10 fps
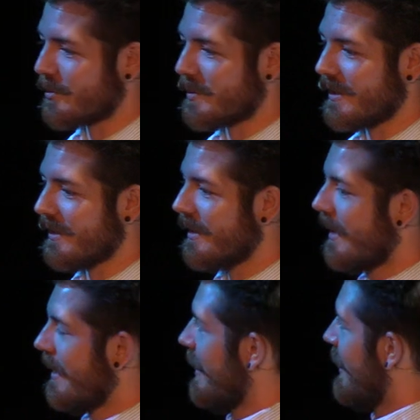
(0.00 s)
to be
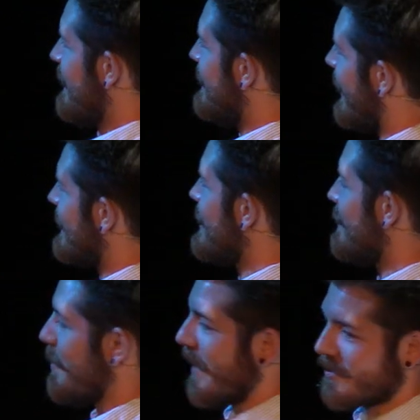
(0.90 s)

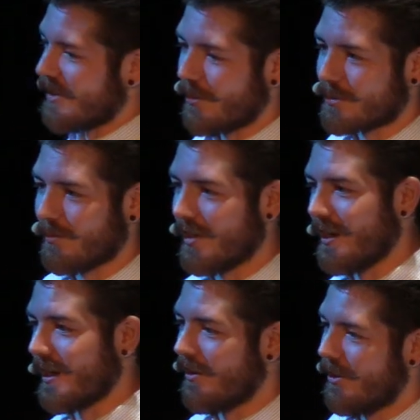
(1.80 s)
negative about JavaScript, they're
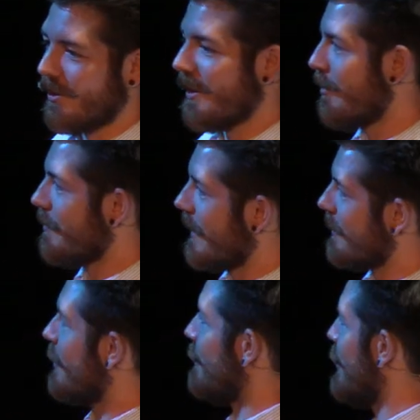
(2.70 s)
like, oh, everything is
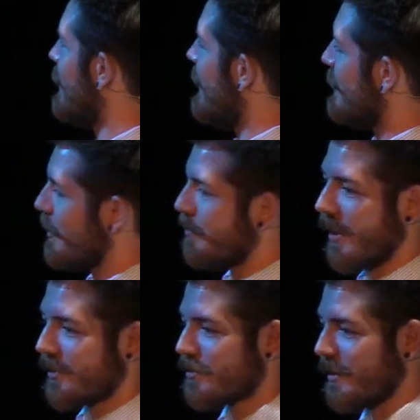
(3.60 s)
converted and you can
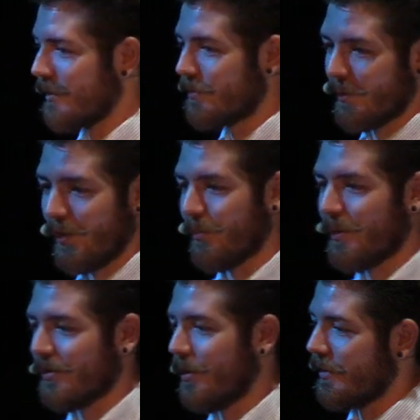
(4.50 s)
plus strings with
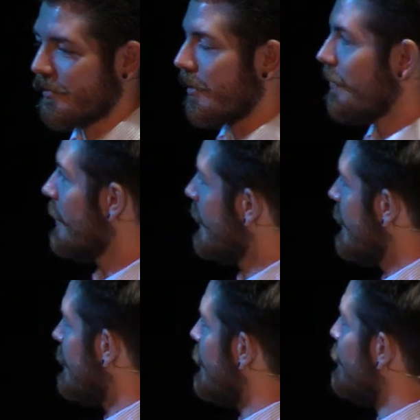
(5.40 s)
numbers and all this
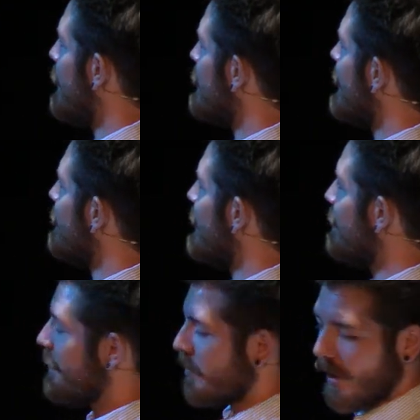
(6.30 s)
stuff. Not in
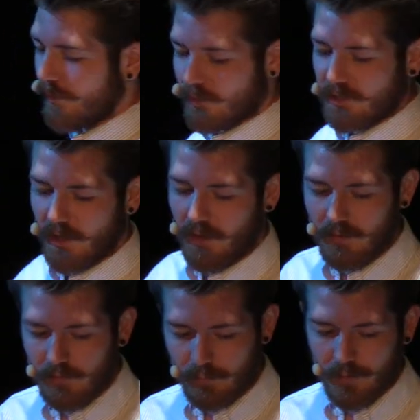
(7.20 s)
WebAssembly. You have to
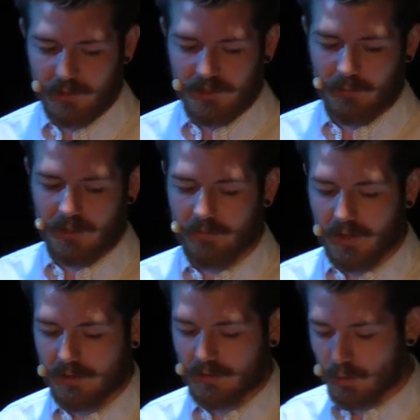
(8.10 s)
tell WebAssembly
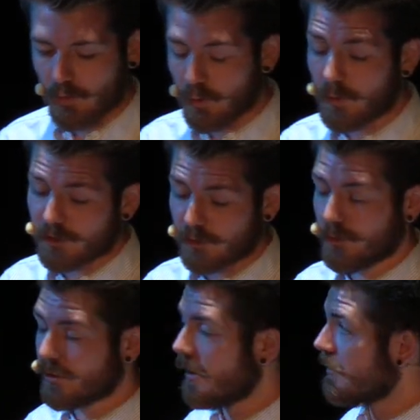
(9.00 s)
that you know what you're
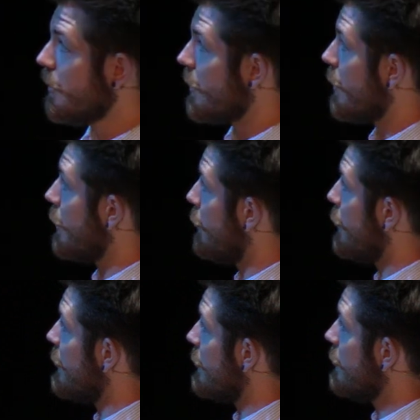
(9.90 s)
doing and you're going to
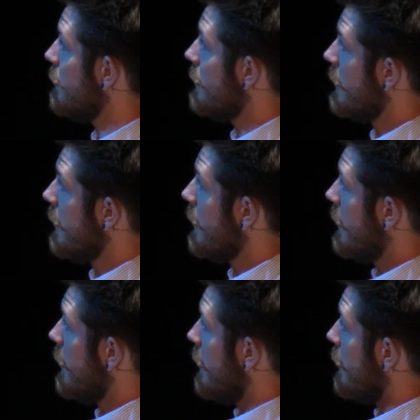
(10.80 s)
convert this.
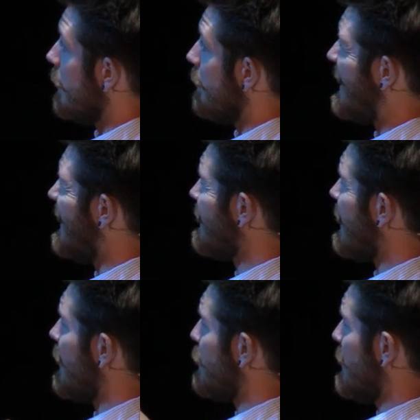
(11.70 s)
Um, in this
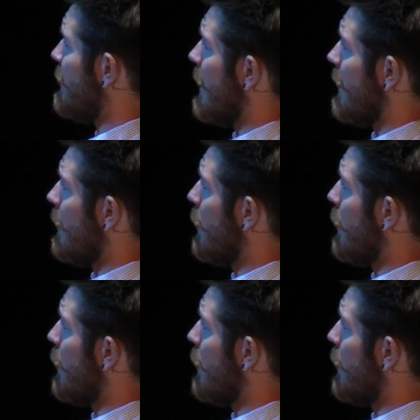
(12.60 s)
case, we say,